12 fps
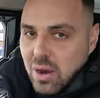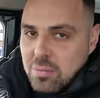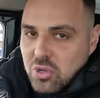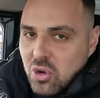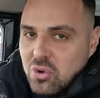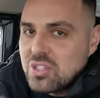
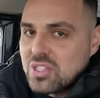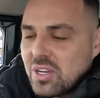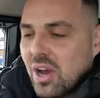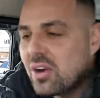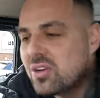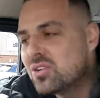I'm curious to
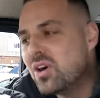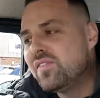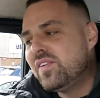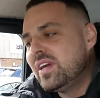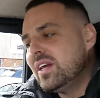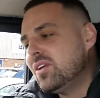know, because I
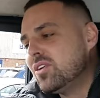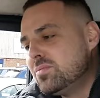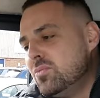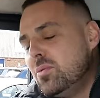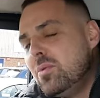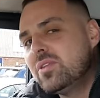think it
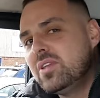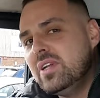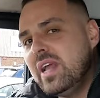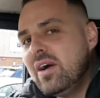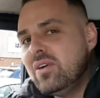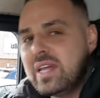looks more modern
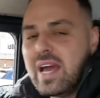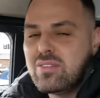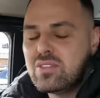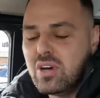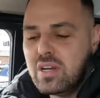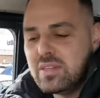than that on the
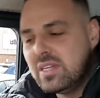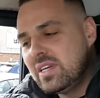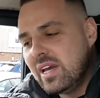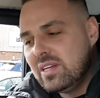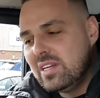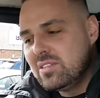outside, and then you
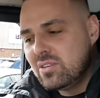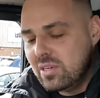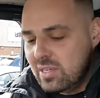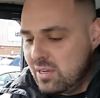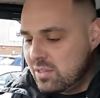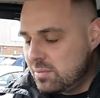get on the inside
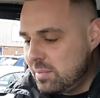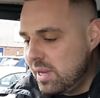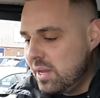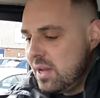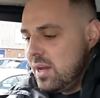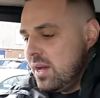and it looks a bit